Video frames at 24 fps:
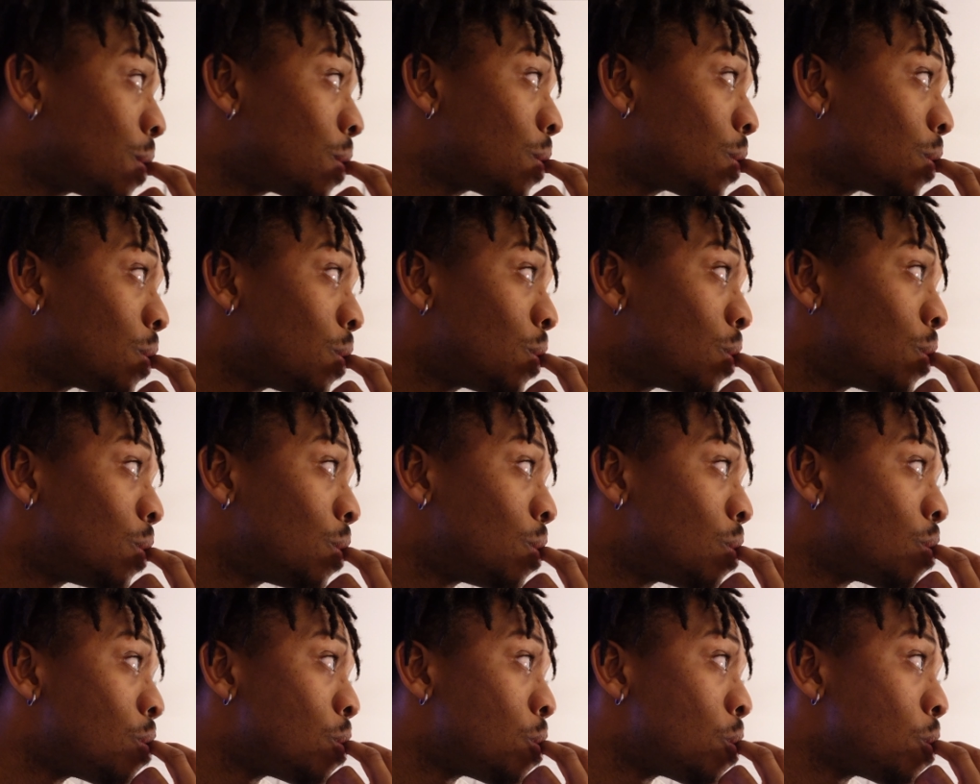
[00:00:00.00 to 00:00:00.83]
being out
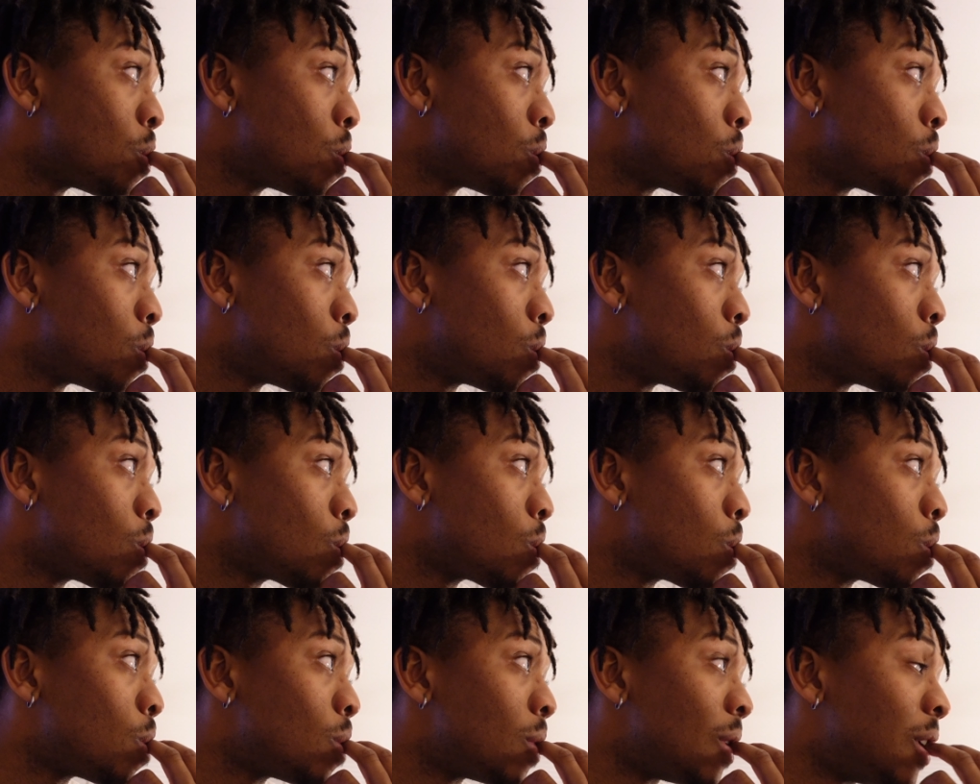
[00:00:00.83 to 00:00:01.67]
there. I think it was the
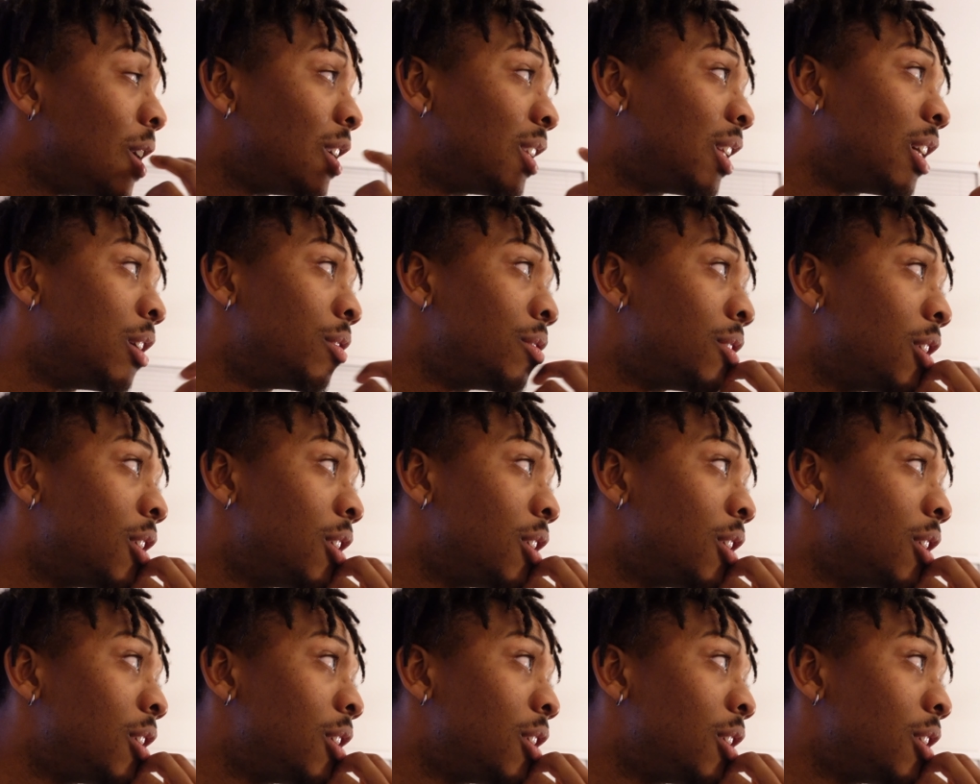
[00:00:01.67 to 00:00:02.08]
food. I thought it